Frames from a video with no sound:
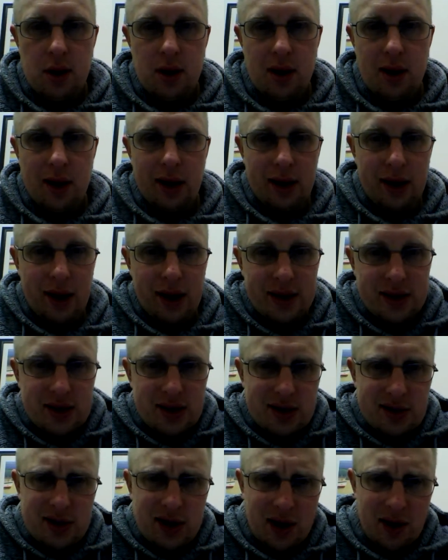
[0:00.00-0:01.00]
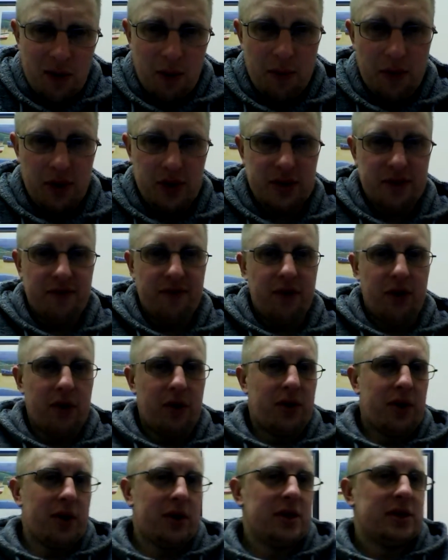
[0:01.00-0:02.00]
Hi guys, Childhood Boxing
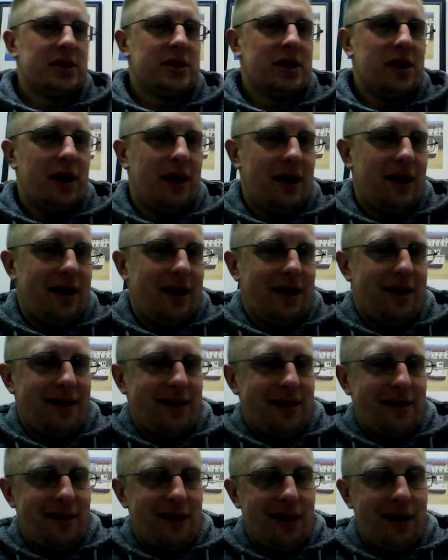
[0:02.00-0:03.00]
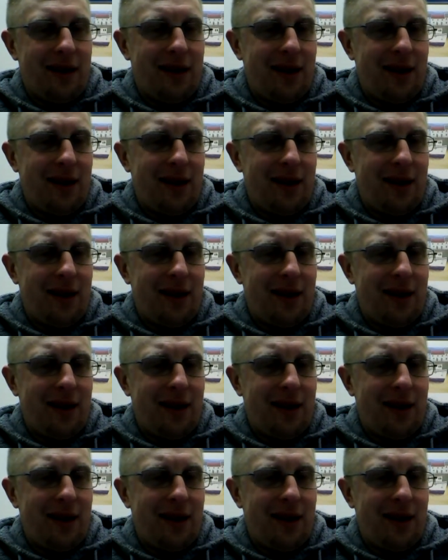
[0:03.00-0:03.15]
Focus, and